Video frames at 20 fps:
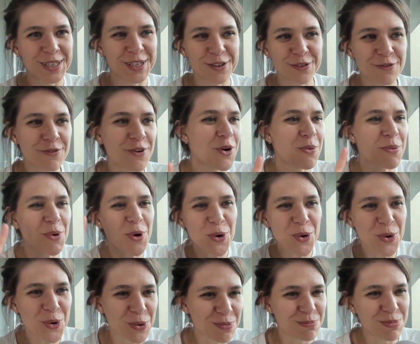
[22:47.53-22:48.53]

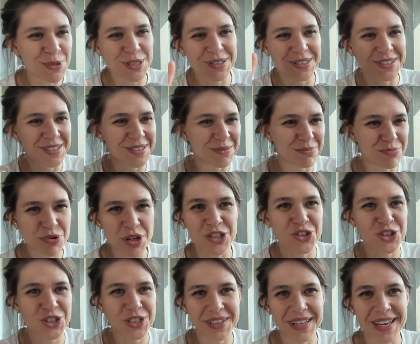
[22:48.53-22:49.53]
FOMO
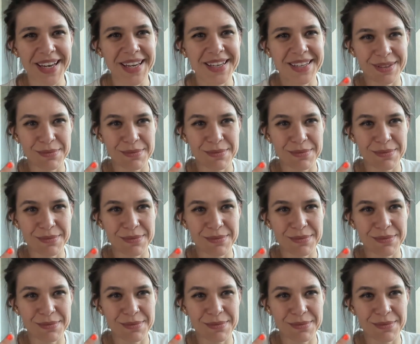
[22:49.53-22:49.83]
pressure-like